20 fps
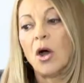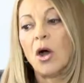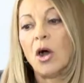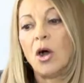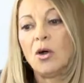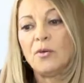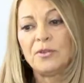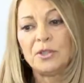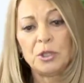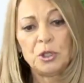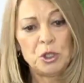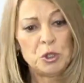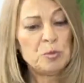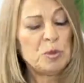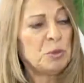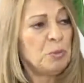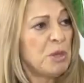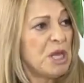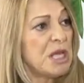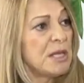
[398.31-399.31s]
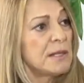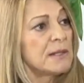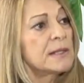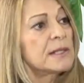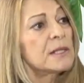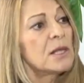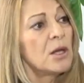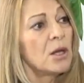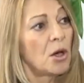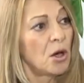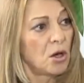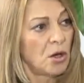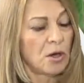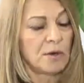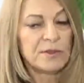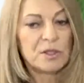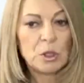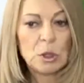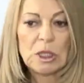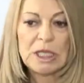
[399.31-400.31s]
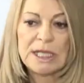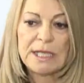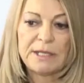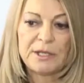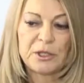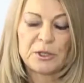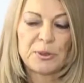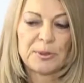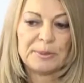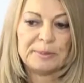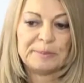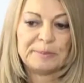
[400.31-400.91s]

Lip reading: of the human beings, of the light.